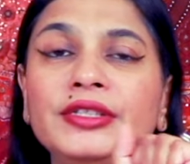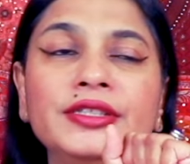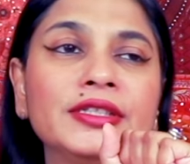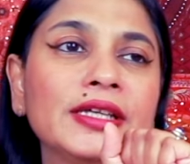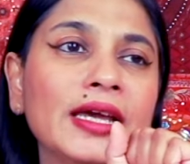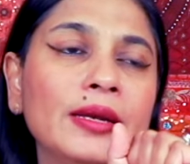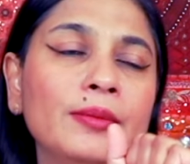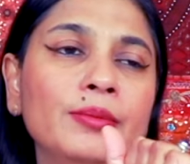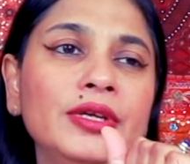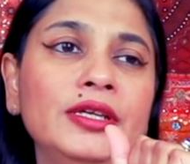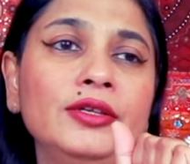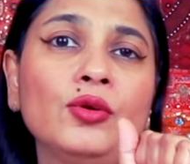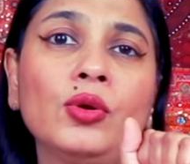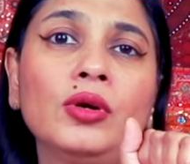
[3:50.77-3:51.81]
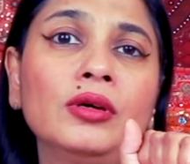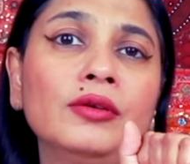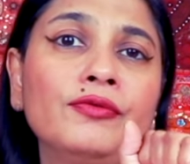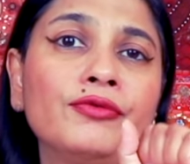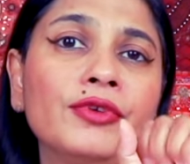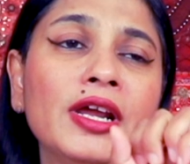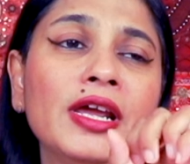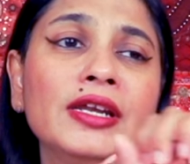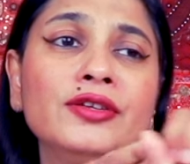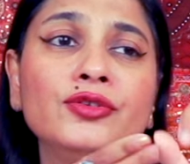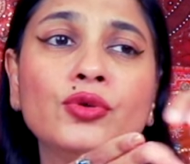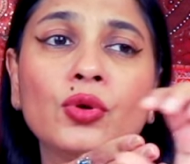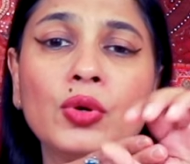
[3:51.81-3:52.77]
it can be your
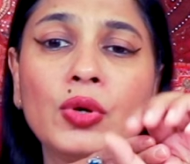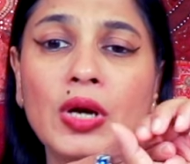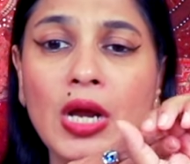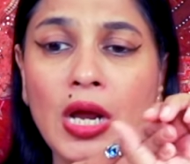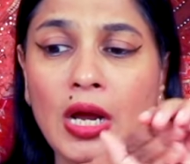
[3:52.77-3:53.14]
girlfriend, your